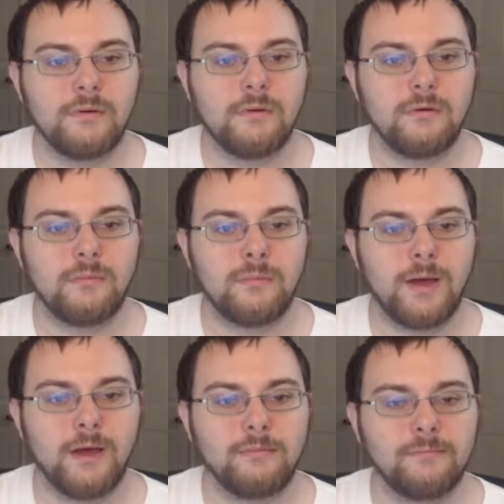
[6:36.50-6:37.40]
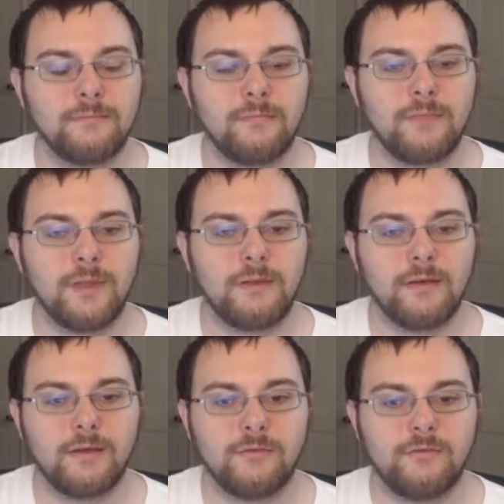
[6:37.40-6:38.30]
Who am I? Hmm?
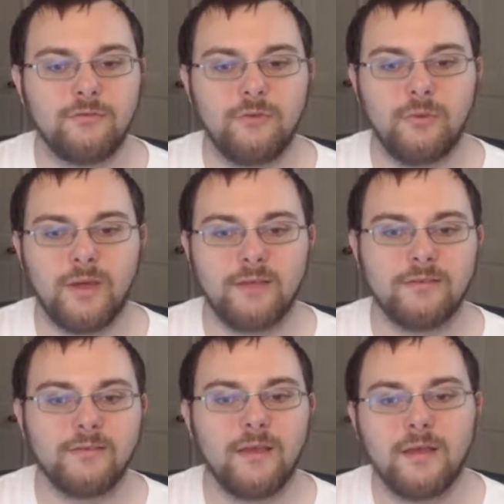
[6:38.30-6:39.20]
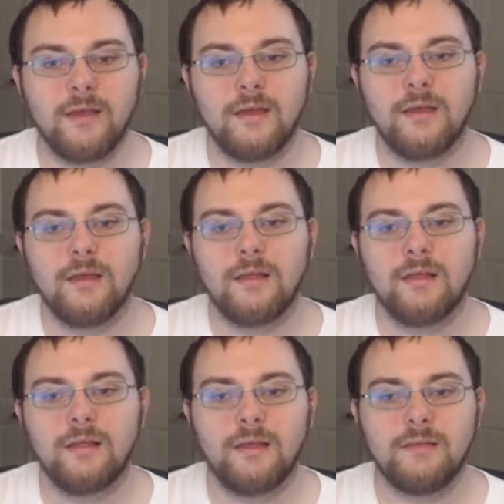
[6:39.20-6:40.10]
It's Juarez.
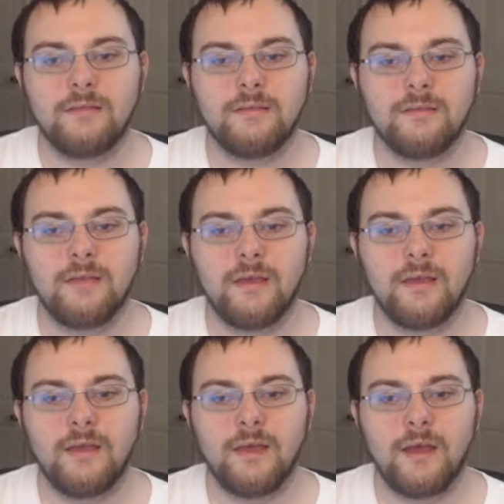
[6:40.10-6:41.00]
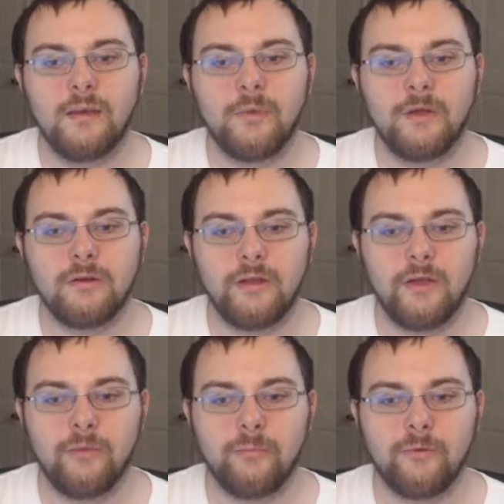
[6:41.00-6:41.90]
Let's say I'm here to
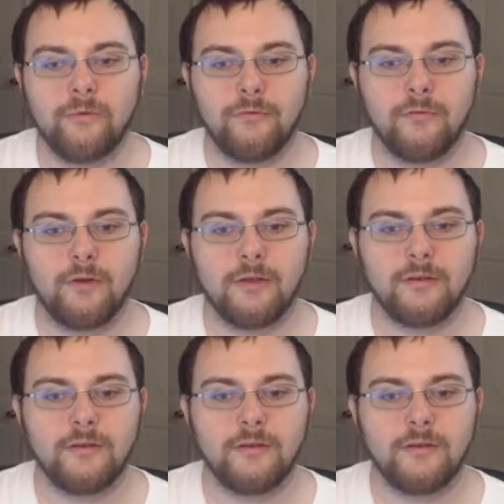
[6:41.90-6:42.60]
help your friend.